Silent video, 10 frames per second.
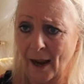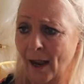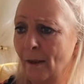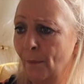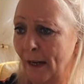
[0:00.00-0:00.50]

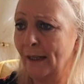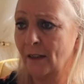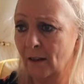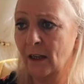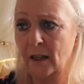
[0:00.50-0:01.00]
and the
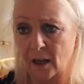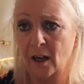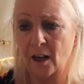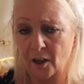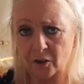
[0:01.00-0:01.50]
police are going to
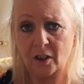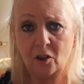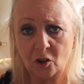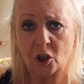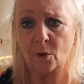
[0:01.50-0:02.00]

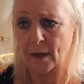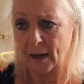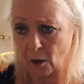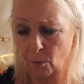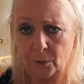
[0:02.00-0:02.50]
assist you and
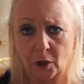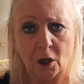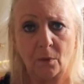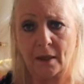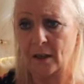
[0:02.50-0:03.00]
help
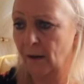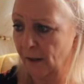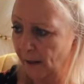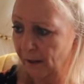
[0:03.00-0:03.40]
you, and your,